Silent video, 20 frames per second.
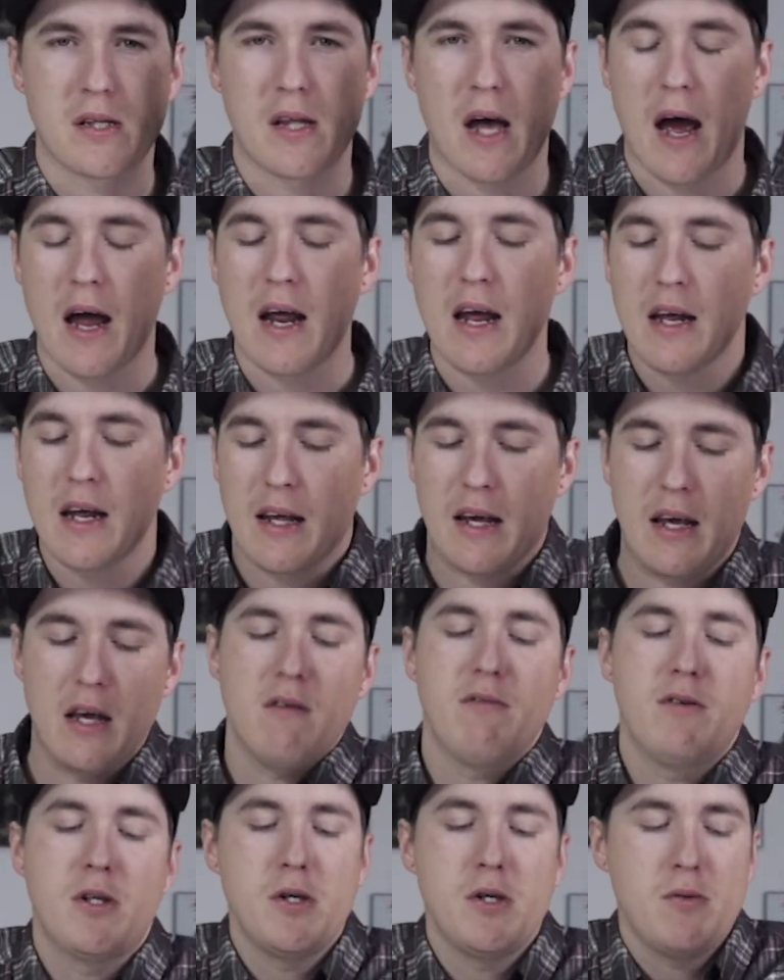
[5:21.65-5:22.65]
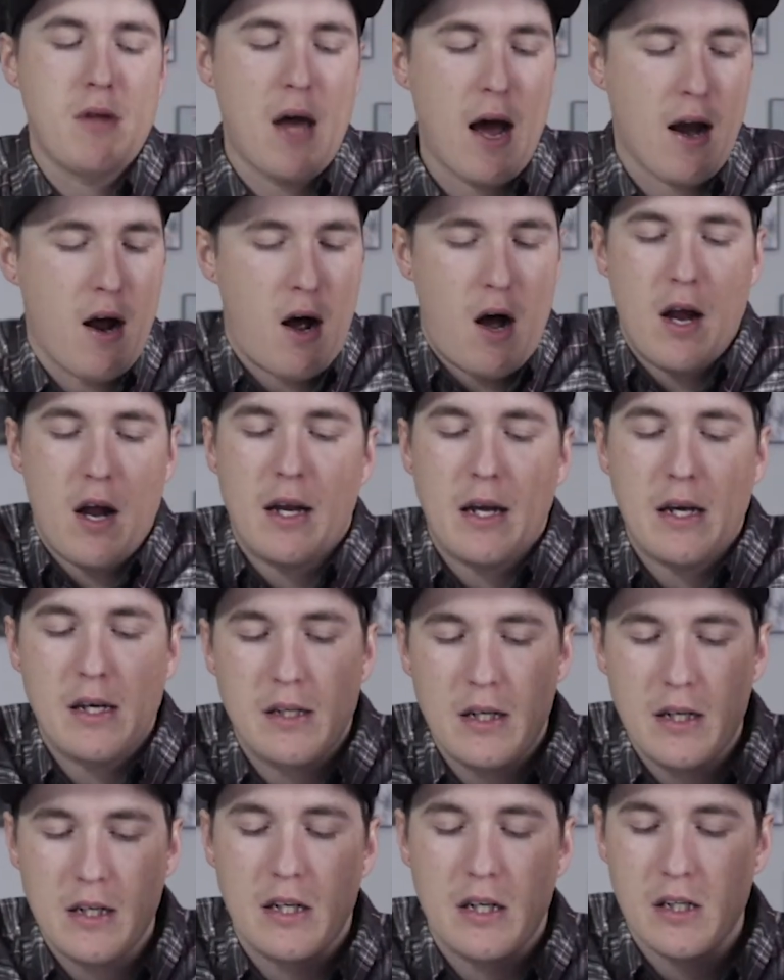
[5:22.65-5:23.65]
that. It gives you that
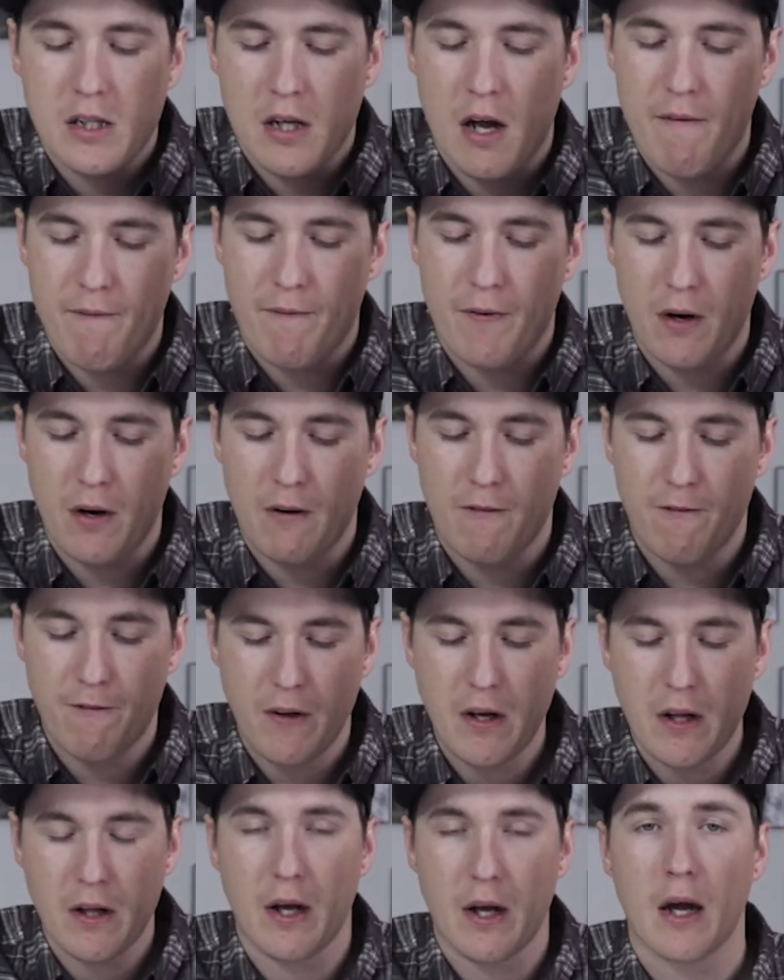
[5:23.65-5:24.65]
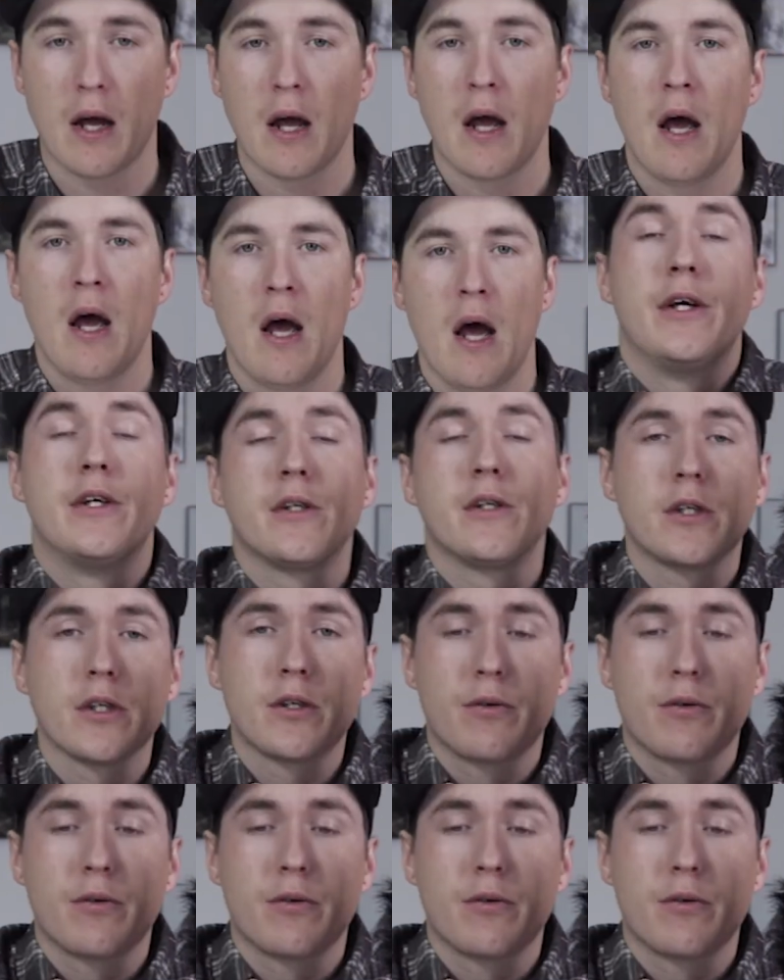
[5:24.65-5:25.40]
uneasy, discomforted feeling. Here's a